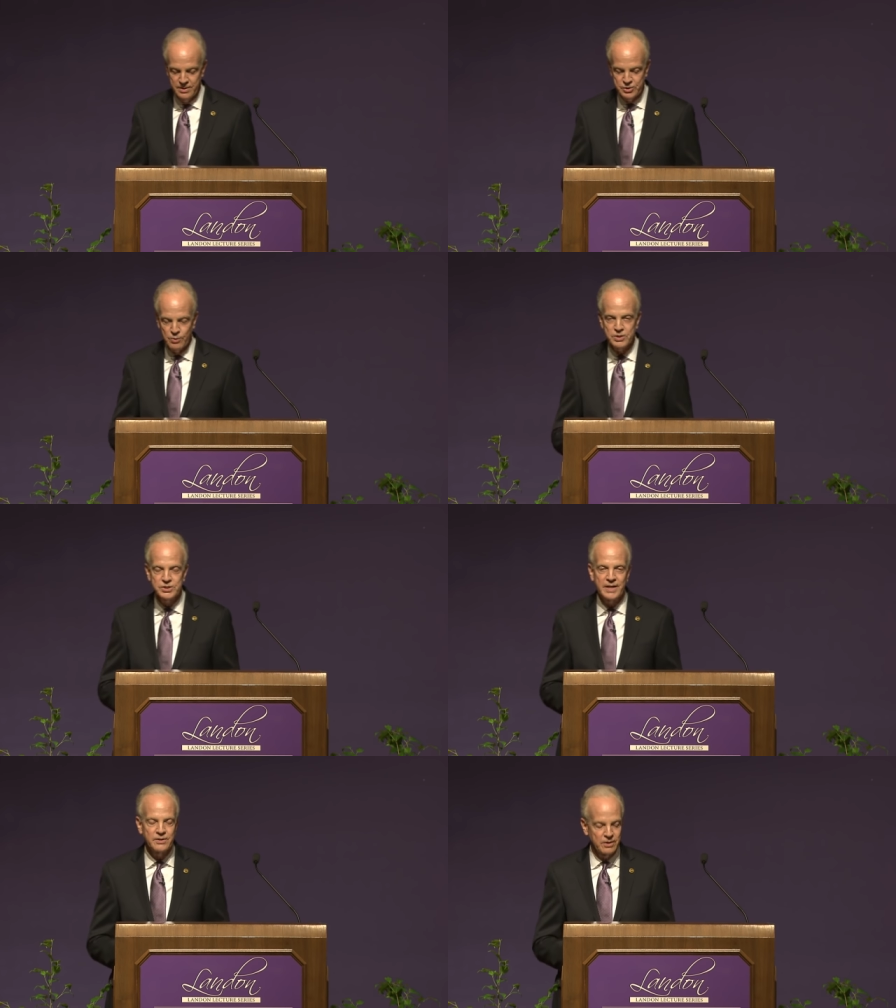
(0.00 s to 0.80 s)
to our
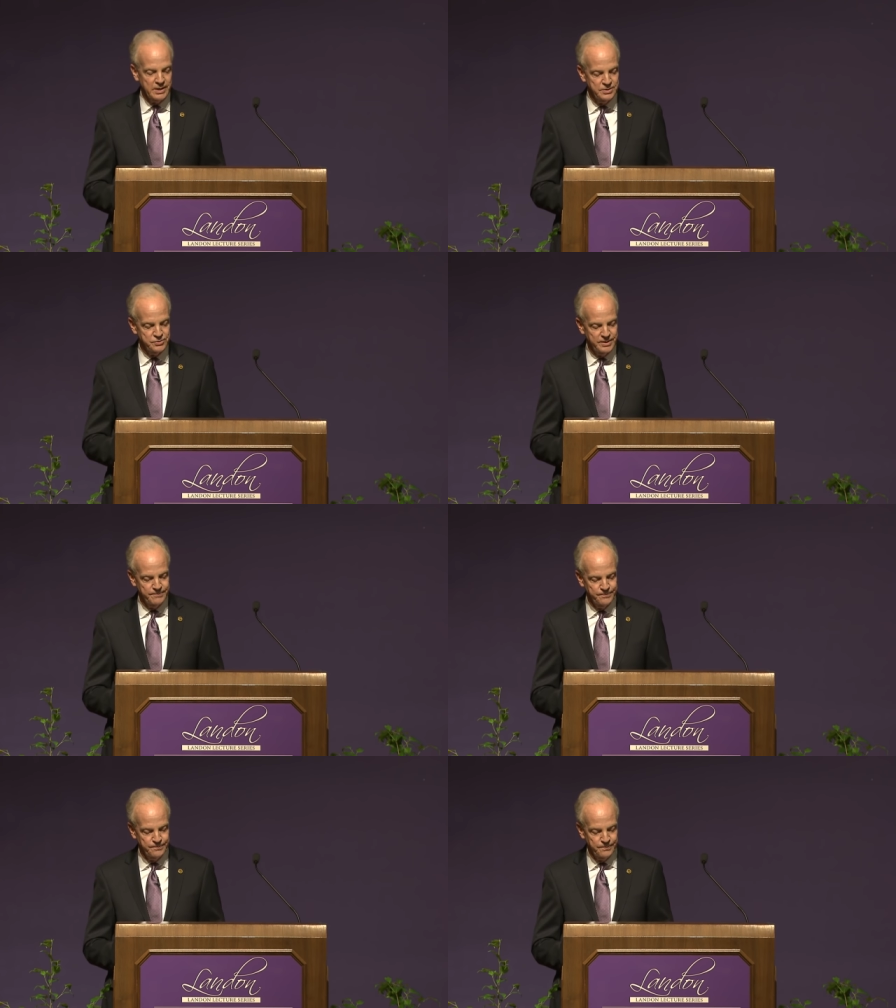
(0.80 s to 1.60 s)
state and our country.
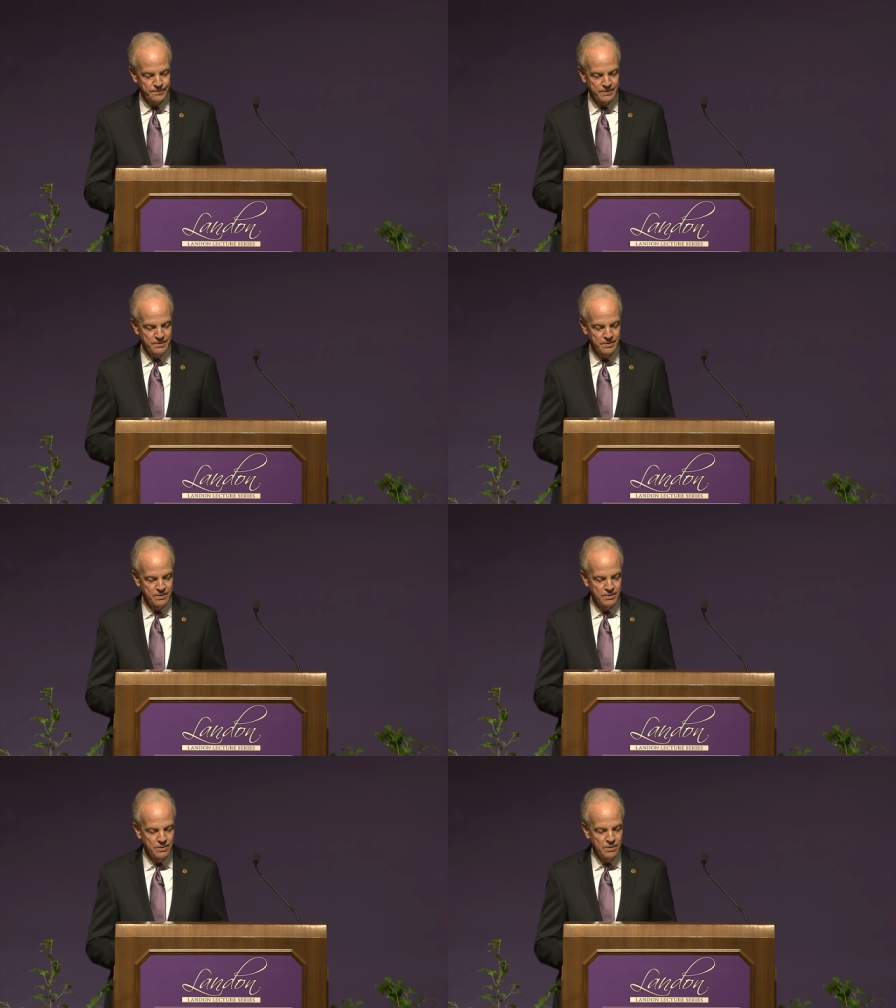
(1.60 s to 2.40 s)

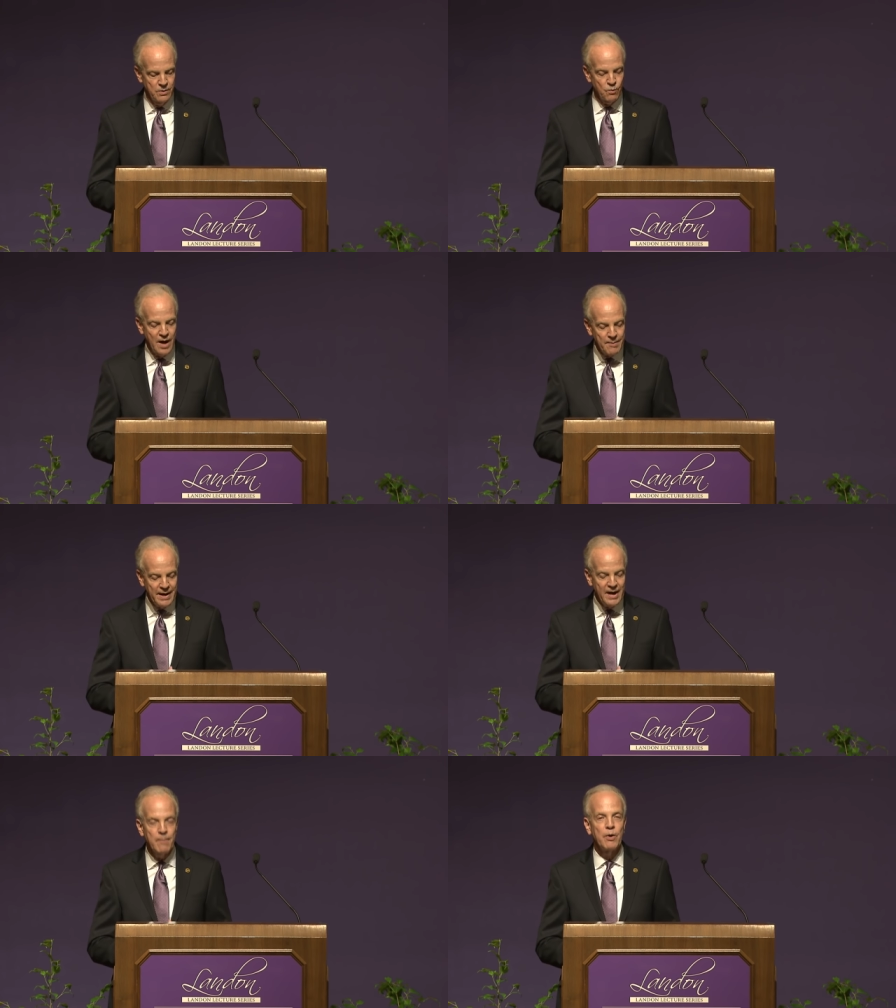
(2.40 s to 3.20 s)
Robba and
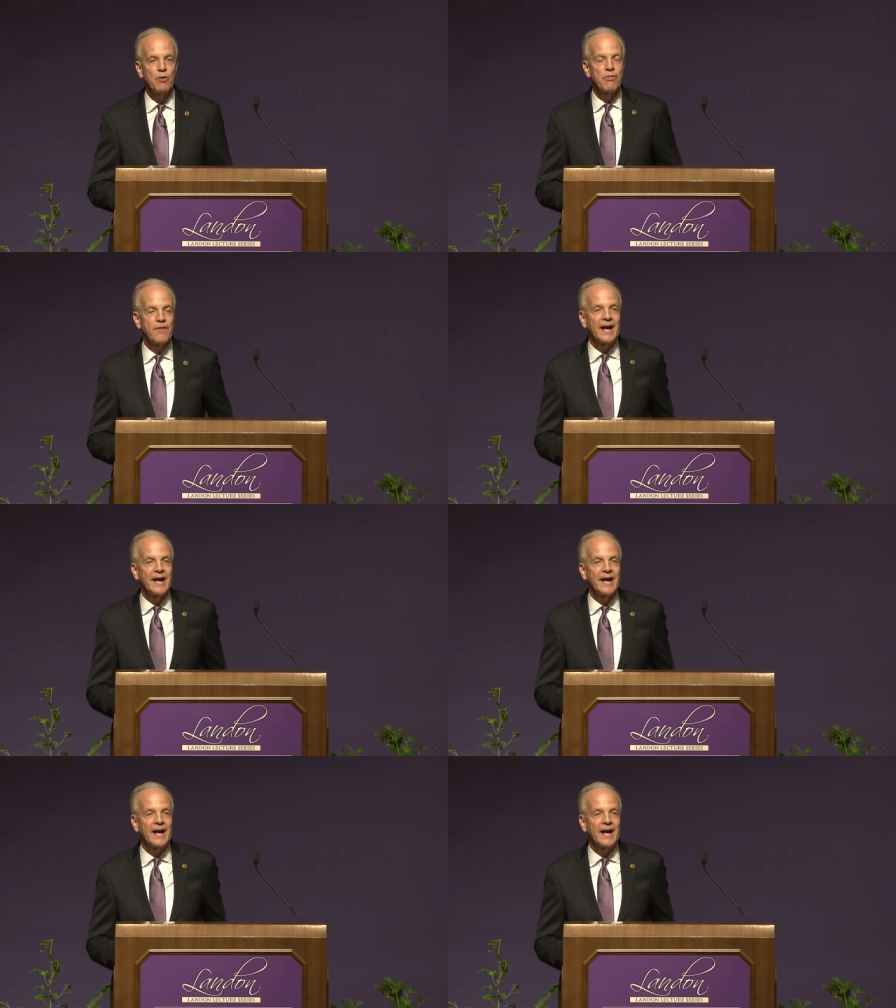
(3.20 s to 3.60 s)
I are both